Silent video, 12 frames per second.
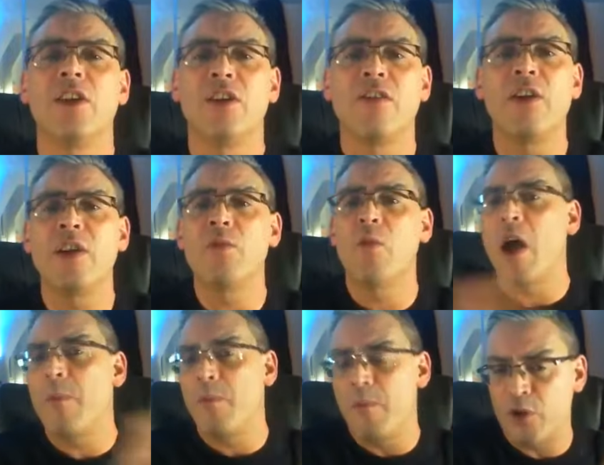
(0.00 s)
You're only
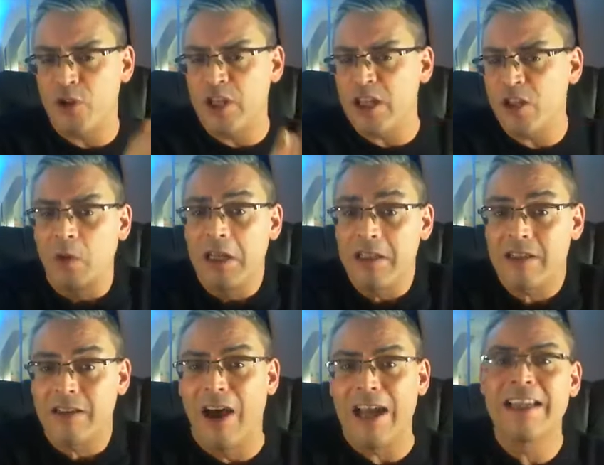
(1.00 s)
pushing it to one
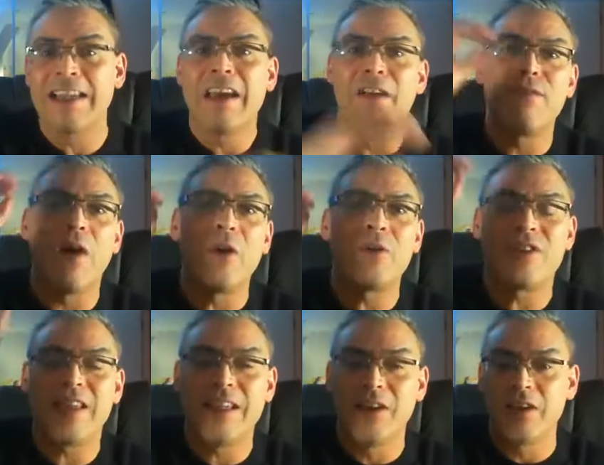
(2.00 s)
side and
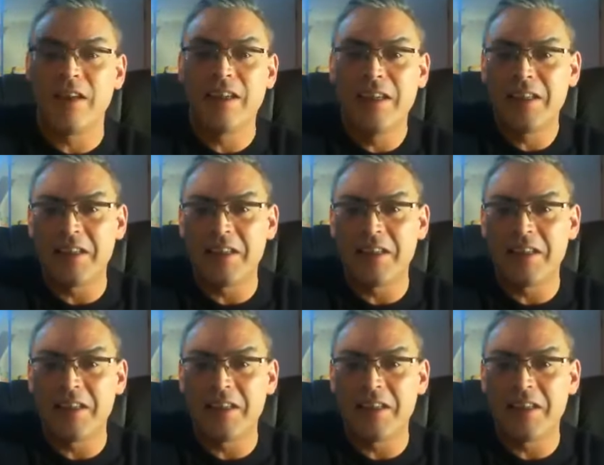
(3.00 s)
focusing on